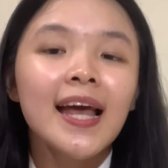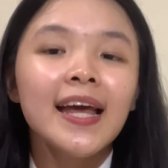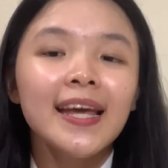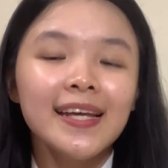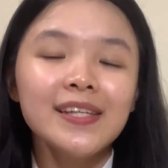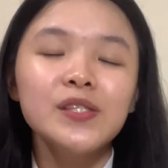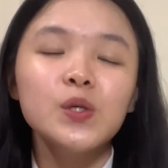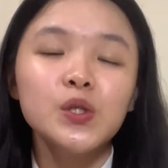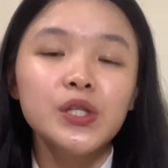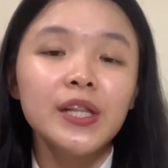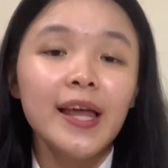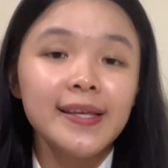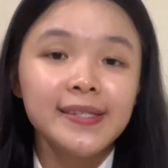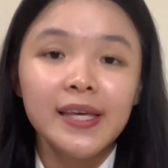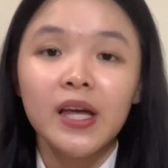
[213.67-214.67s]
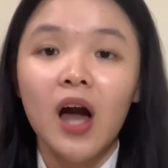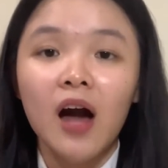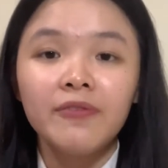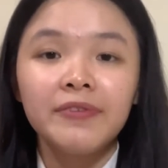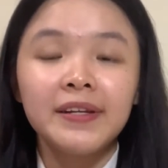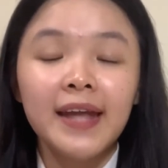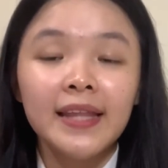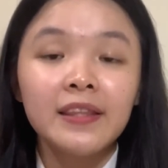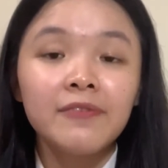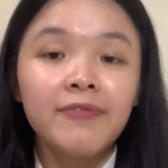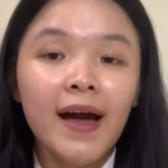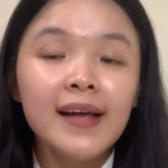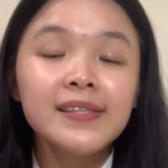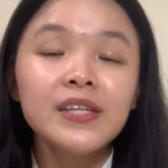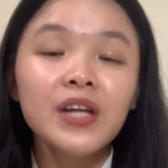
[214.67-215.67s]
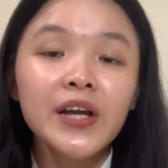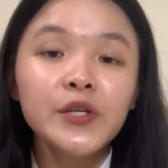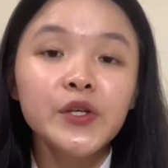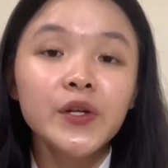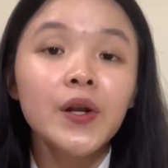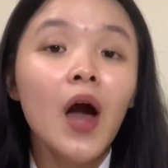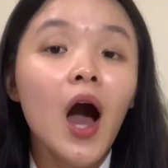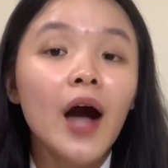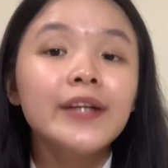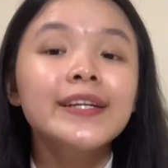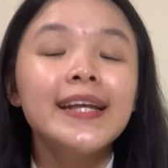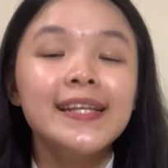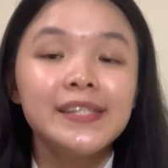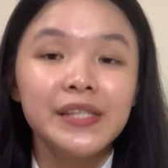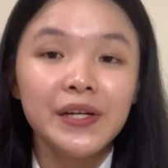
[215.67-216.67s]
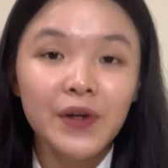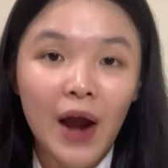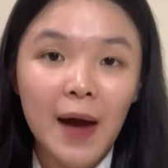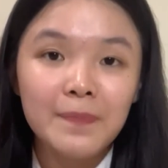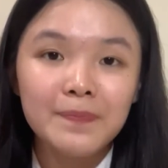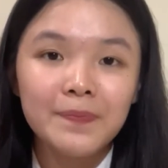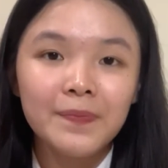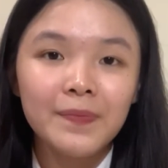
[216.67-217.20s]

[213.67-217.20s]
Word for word: in socializing COVID-19 vaccination on Instagram.